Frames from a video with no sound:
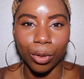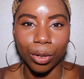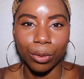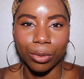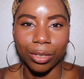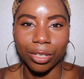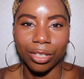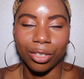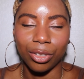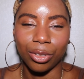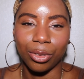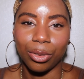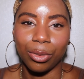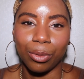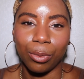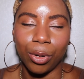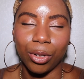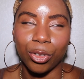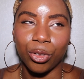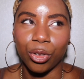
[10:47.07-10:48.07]
what would
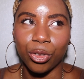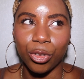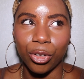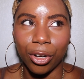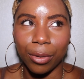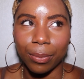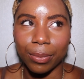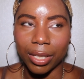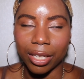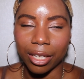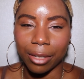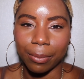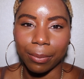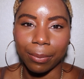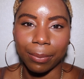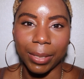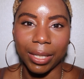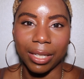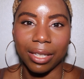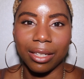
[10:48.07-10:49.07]
your top
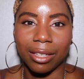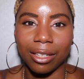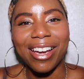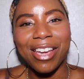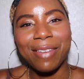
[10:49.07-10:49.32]
tip be?